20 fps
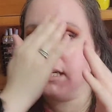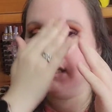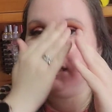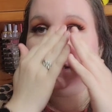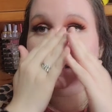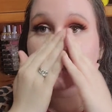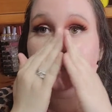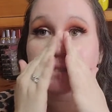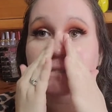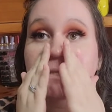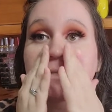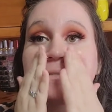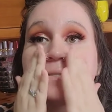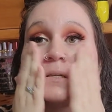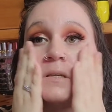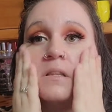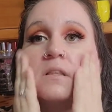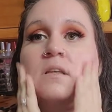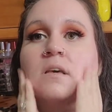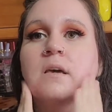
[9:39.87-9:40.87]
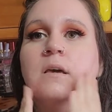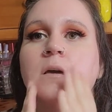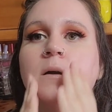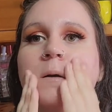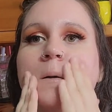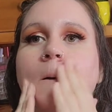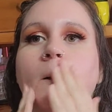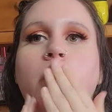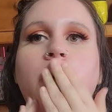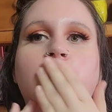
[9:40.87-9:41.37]
to scented
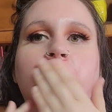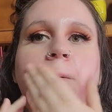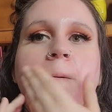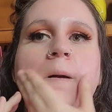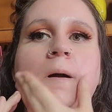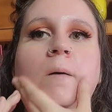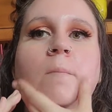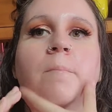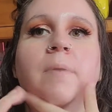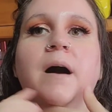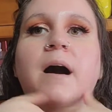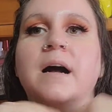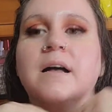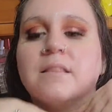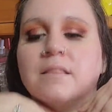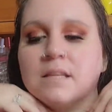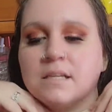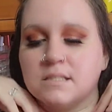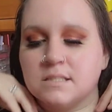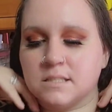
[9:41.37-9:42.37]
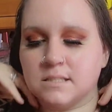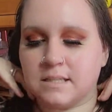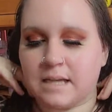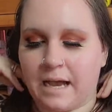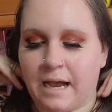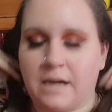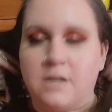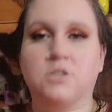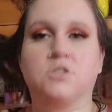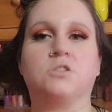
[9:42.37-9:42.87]
things, but this is
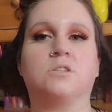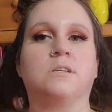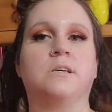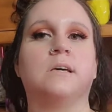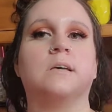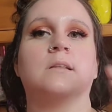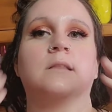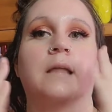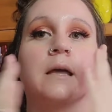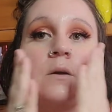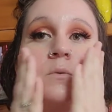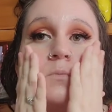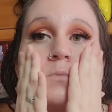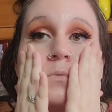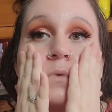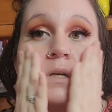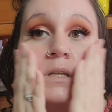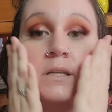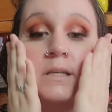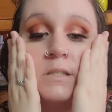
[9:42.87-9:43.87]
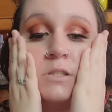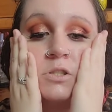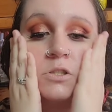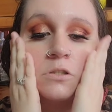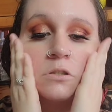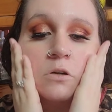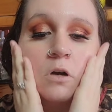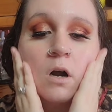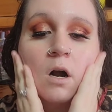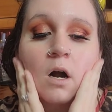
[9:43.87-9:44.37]
actually like really
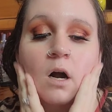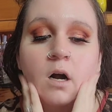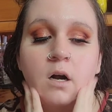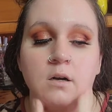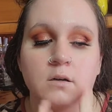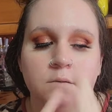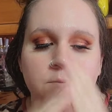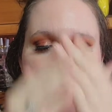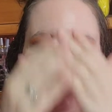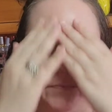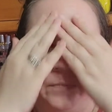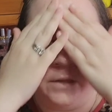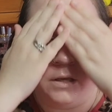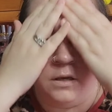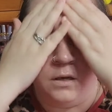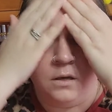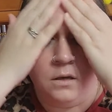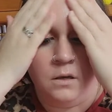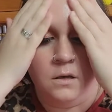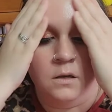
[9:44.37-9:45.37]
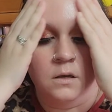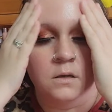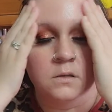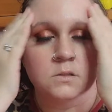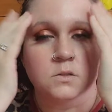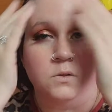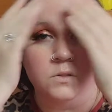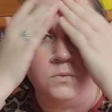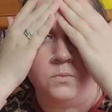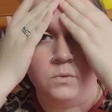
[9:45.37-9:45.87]
strong.
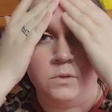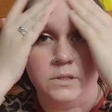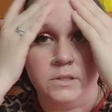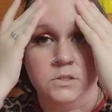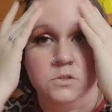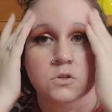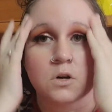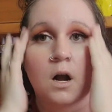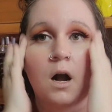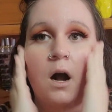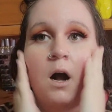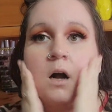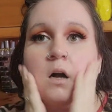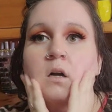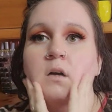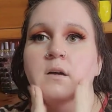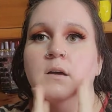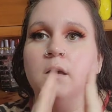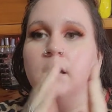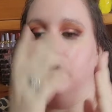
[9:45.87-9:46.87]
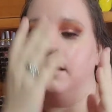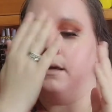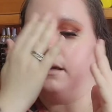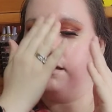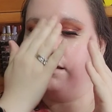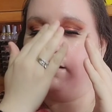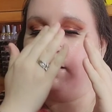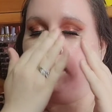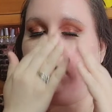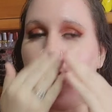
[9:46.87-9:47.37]
So it's really strong.
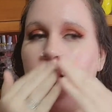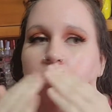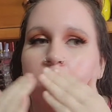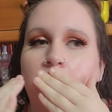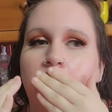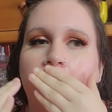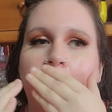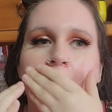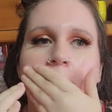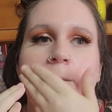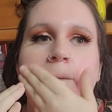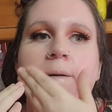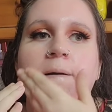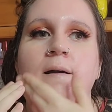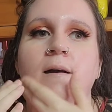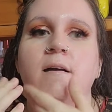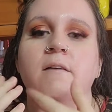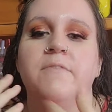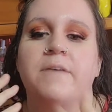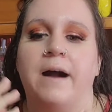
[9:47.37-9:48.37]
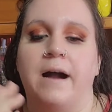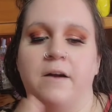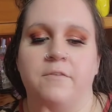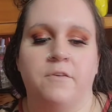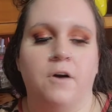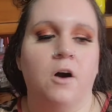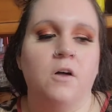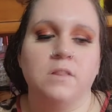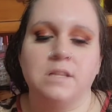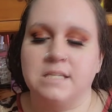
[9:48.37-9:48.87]
And if
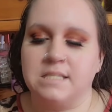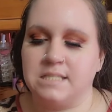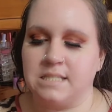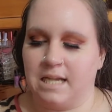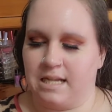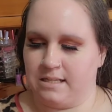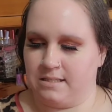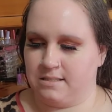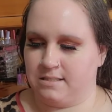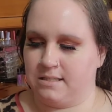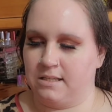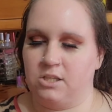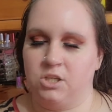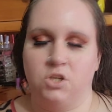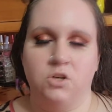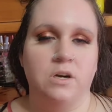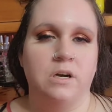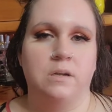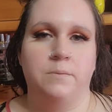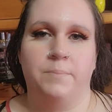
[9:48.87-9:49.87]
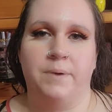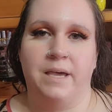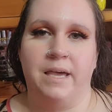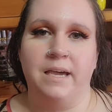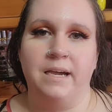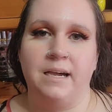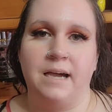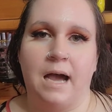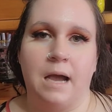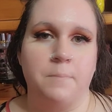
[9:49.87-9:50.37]
all the scents that you could
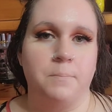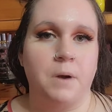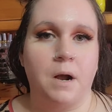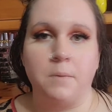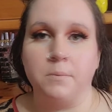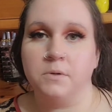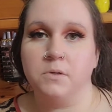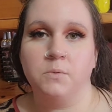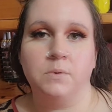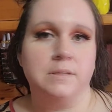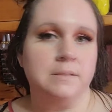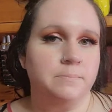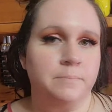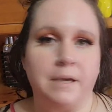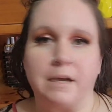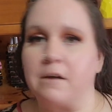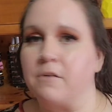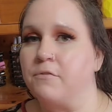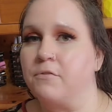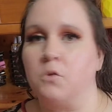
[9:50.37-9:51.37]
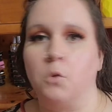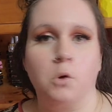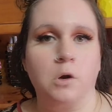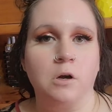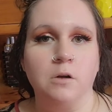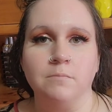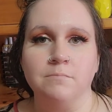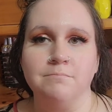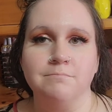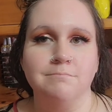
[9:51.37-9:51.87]
pick, I probably wouldn't pick
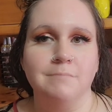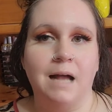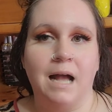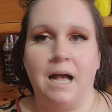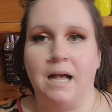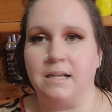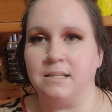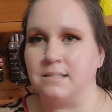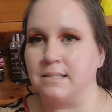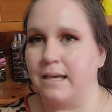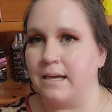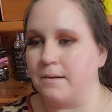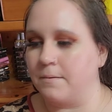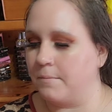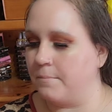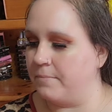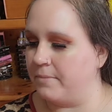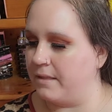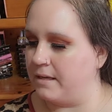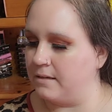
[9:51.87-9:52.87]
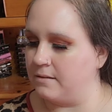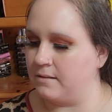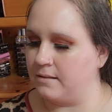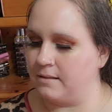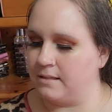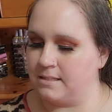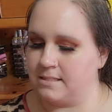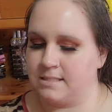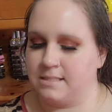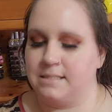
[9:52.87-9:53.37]
floral as like
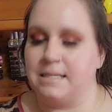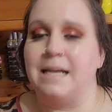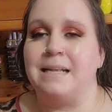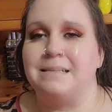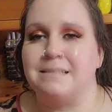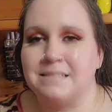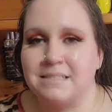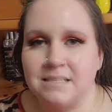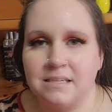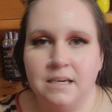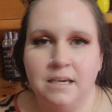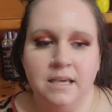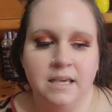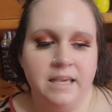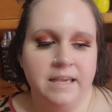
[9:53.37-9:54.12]
the scent